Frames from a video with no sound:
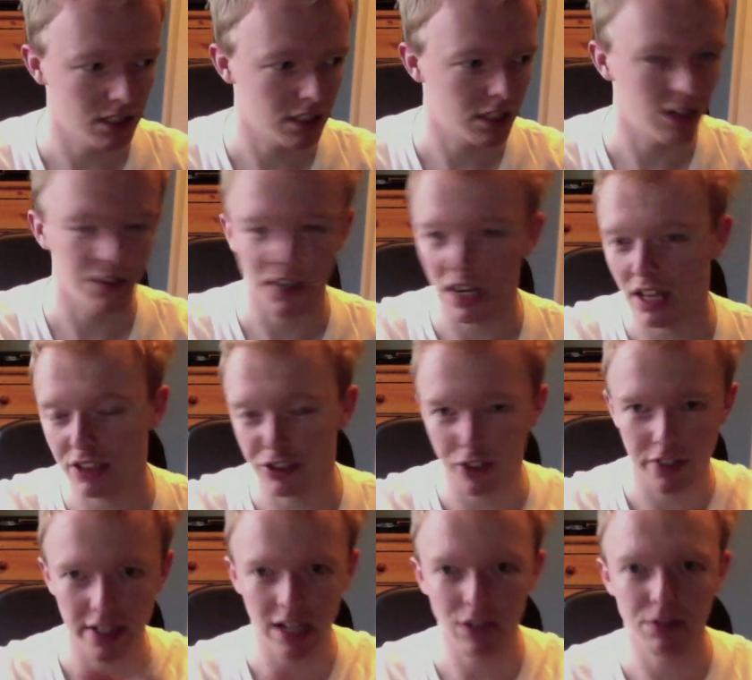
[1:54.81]
I'll show
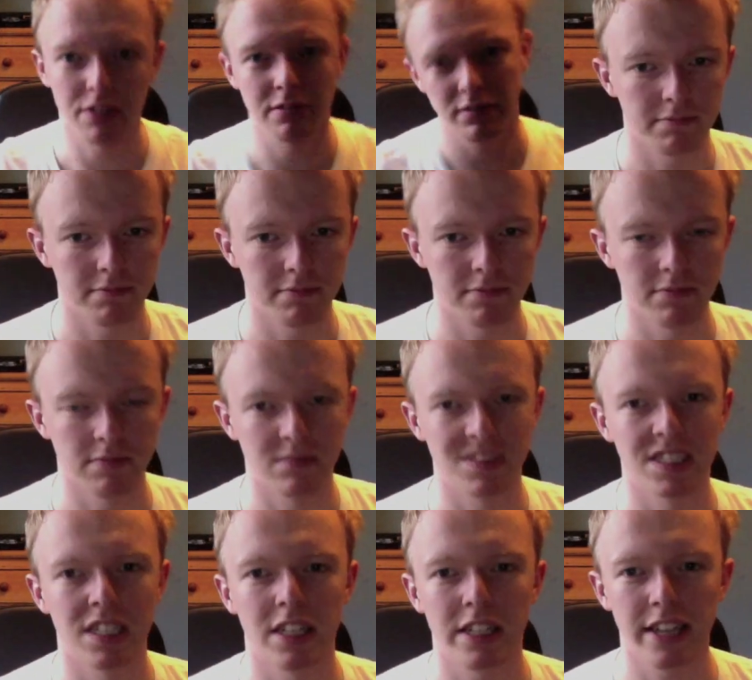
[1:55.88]
you that, hold on.
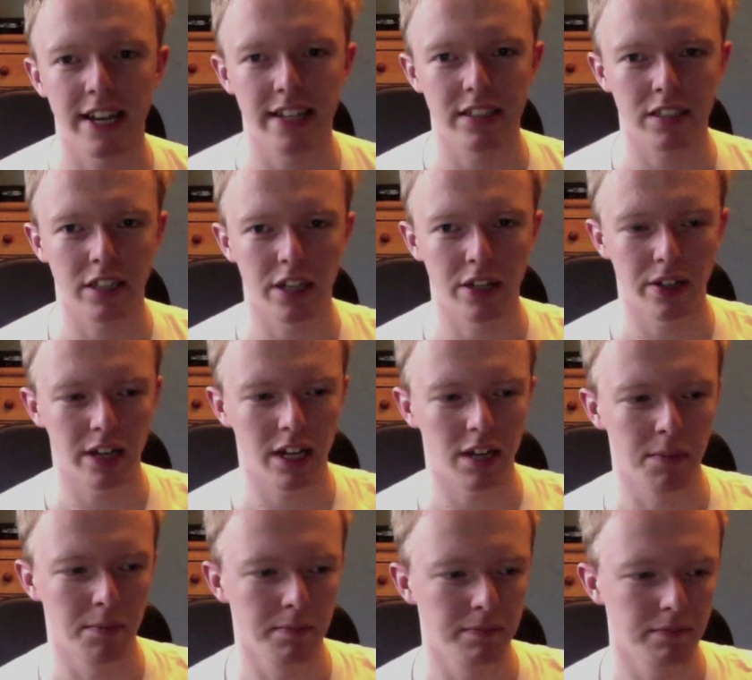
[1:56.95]
Yeah,
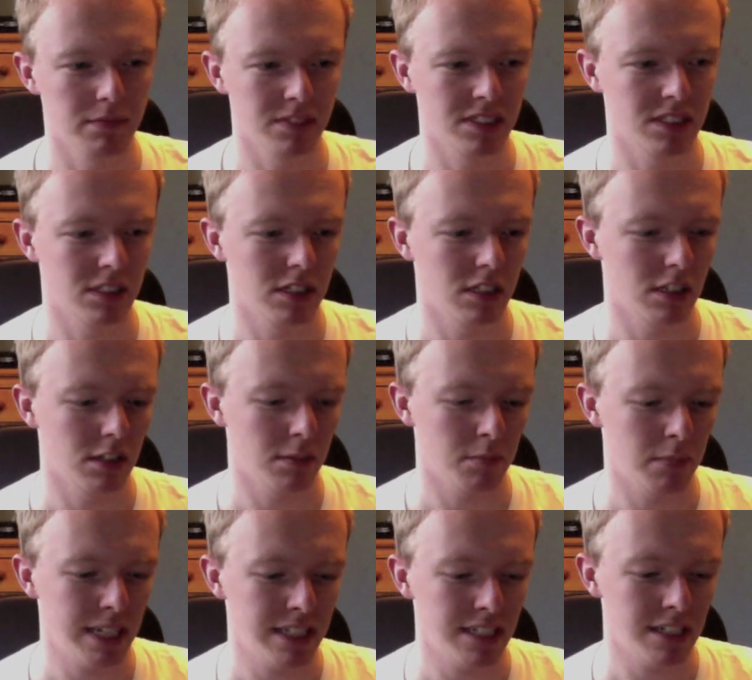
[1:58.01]
so,
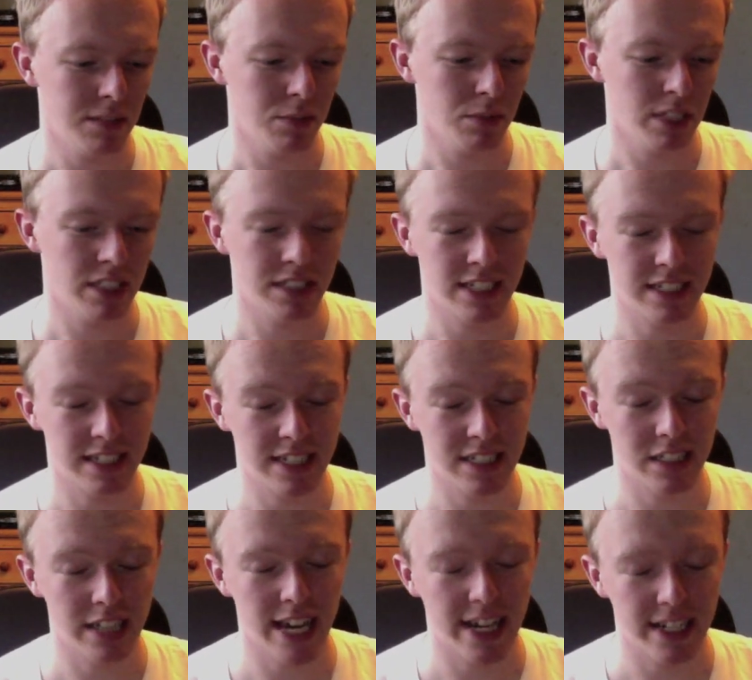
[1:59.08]
basically, it's
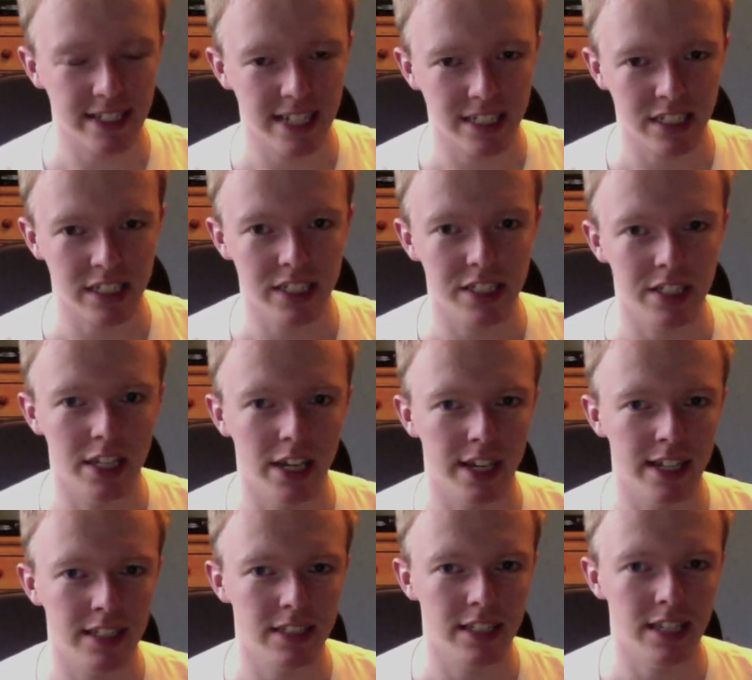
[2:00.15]

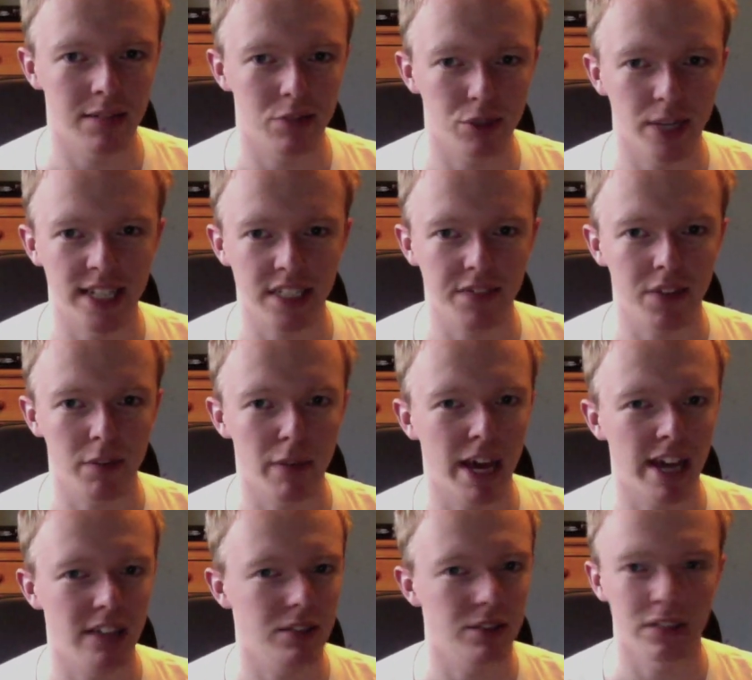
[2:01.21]
the transfer
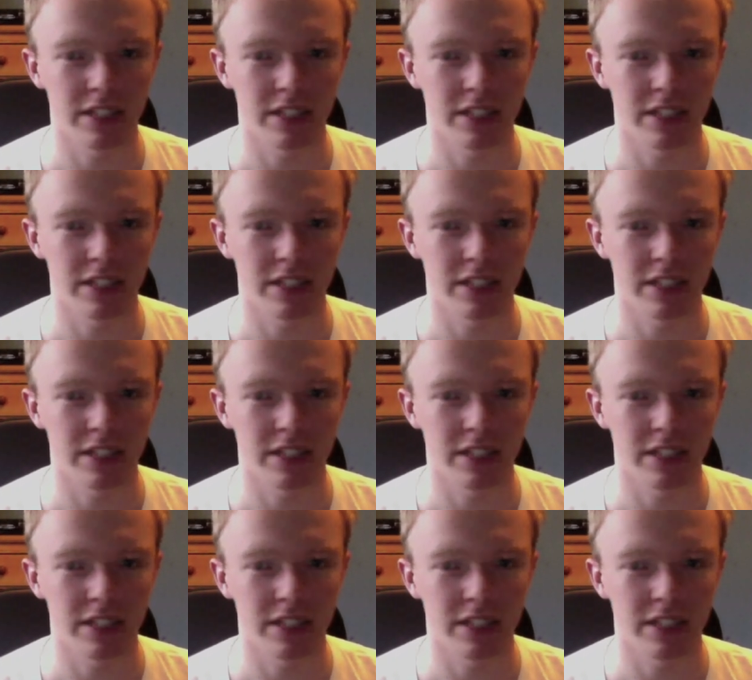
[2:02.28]
pack, not the